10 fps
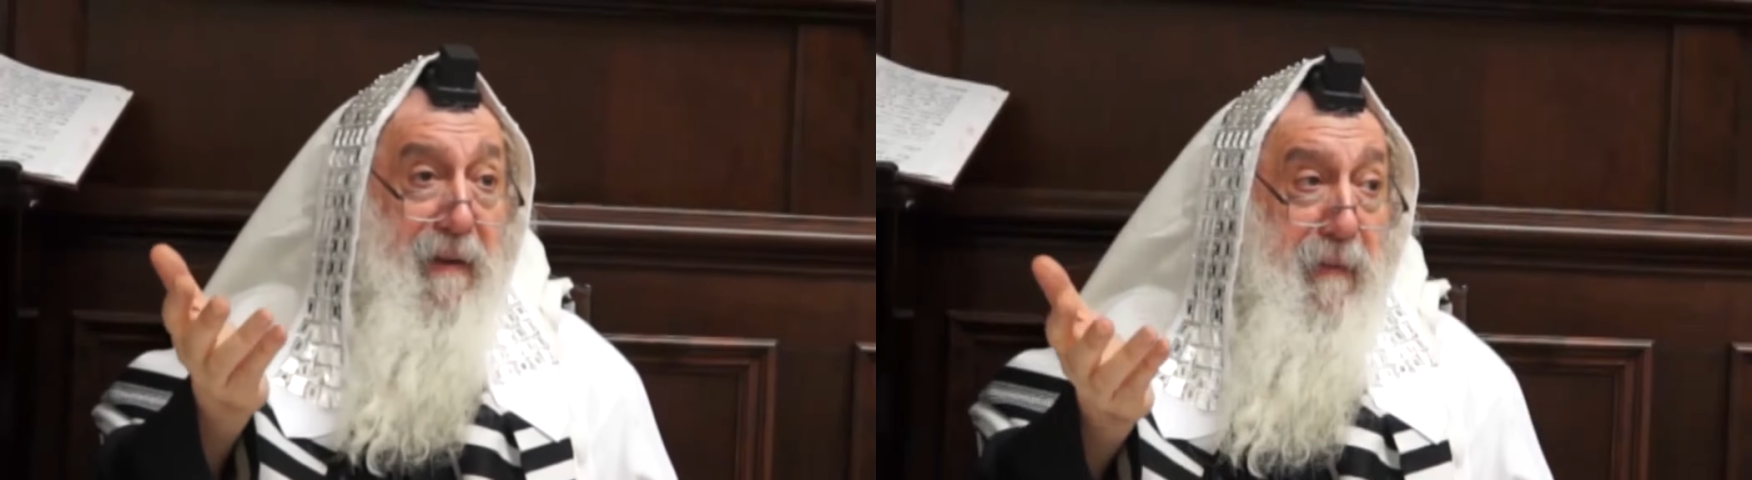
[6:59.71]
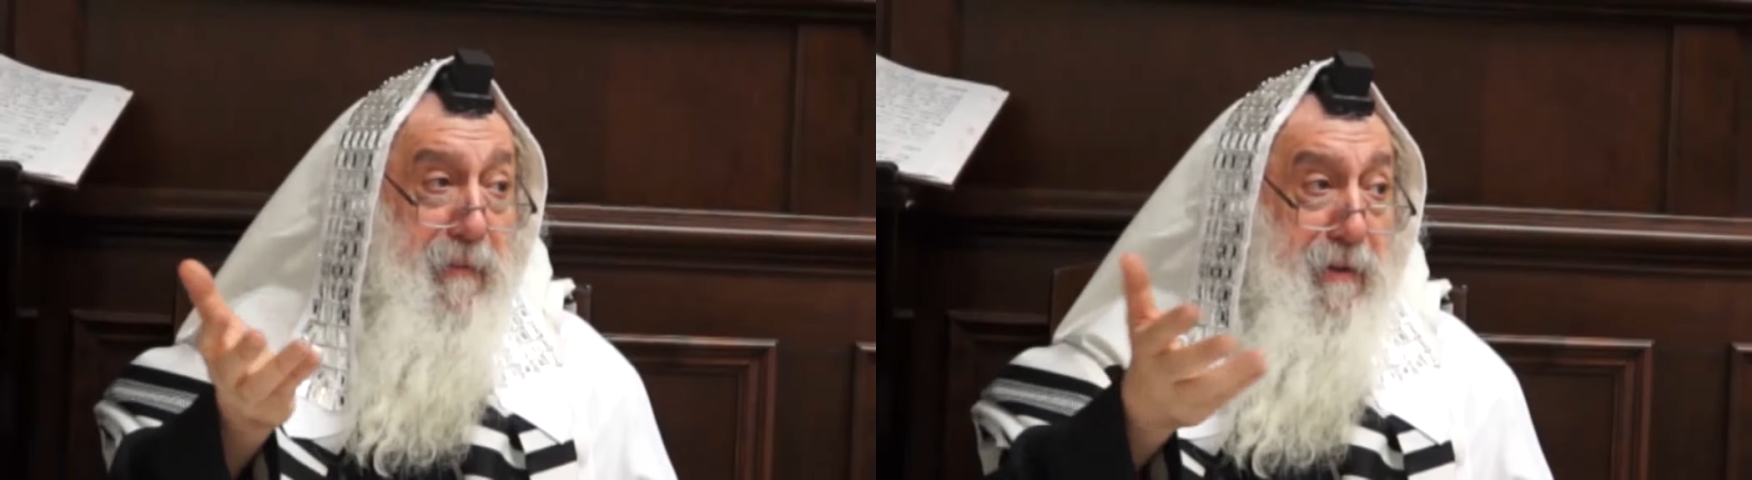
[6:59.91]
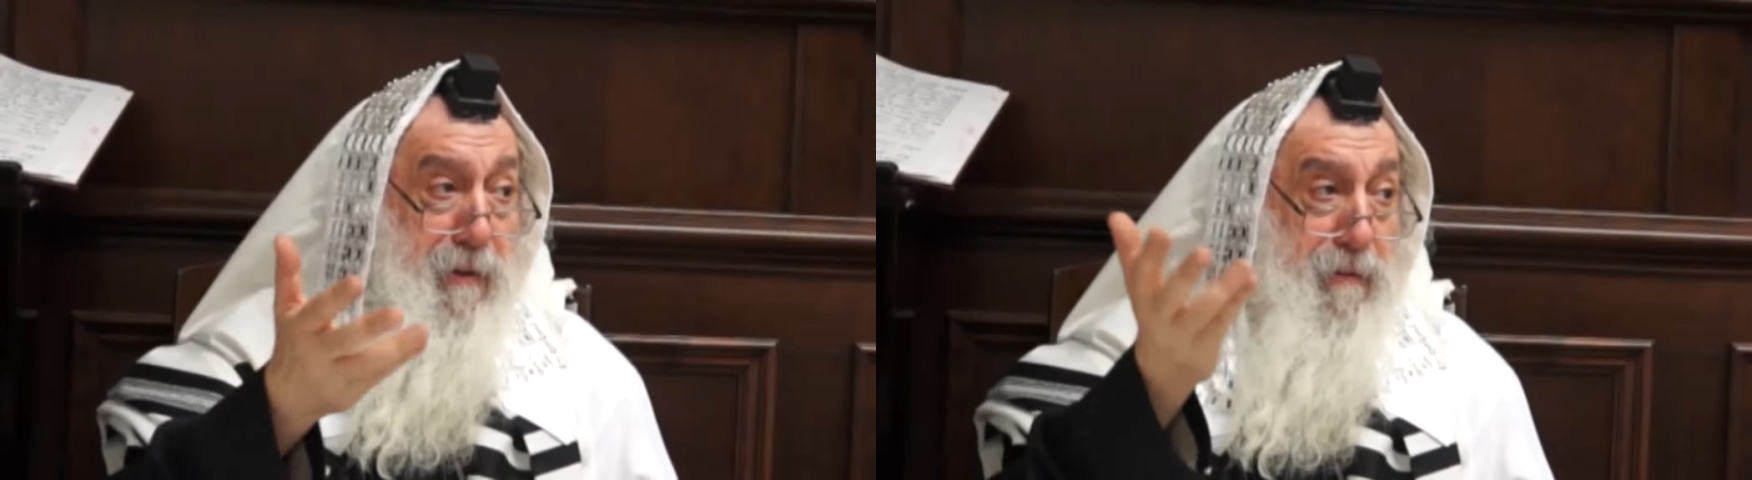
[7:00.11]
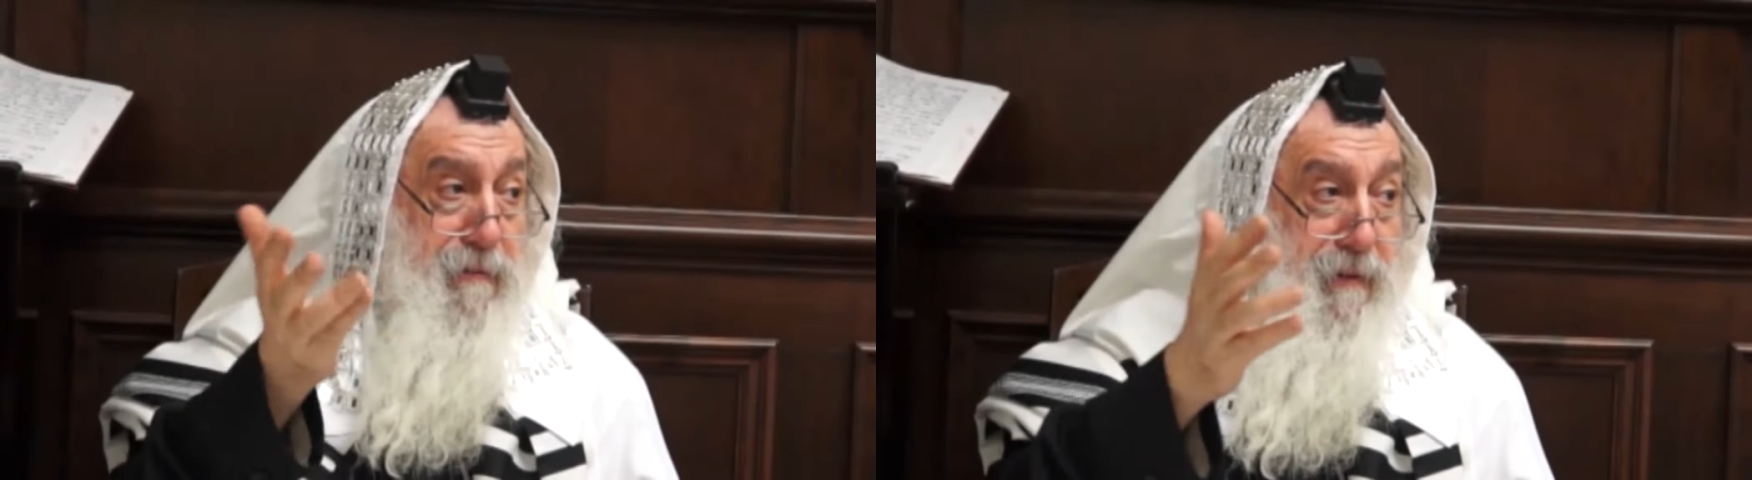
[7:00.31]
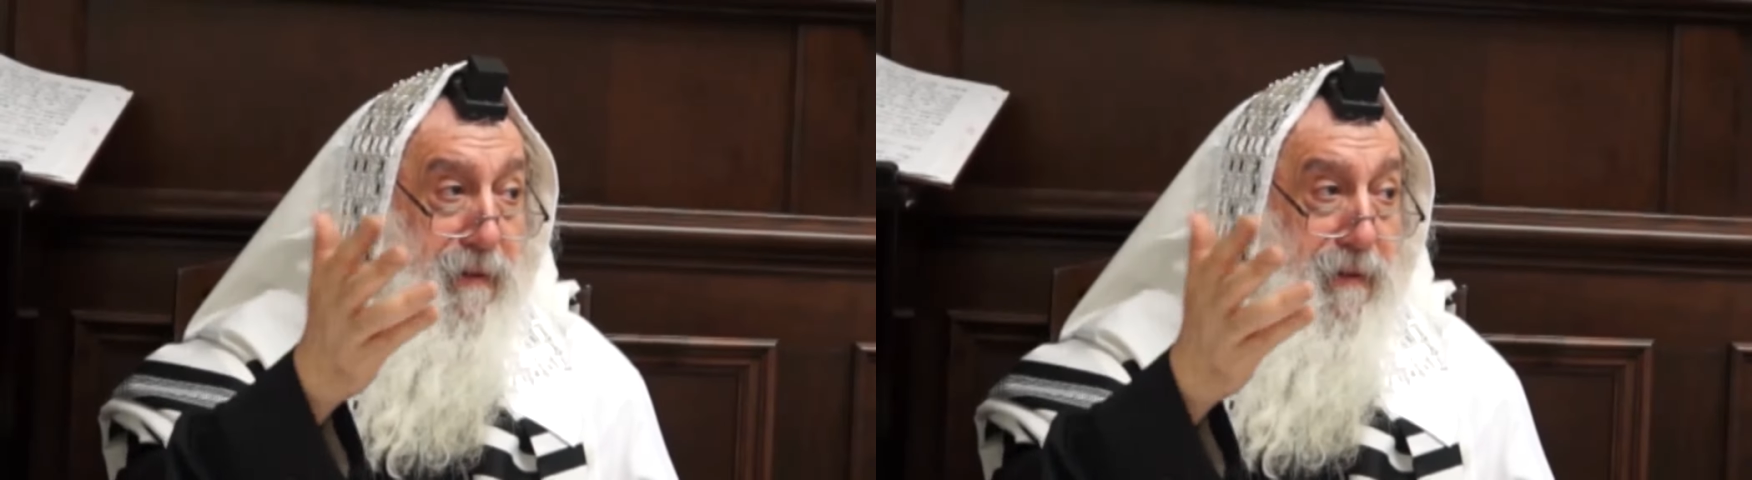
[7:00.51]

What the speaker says: Everybody knows.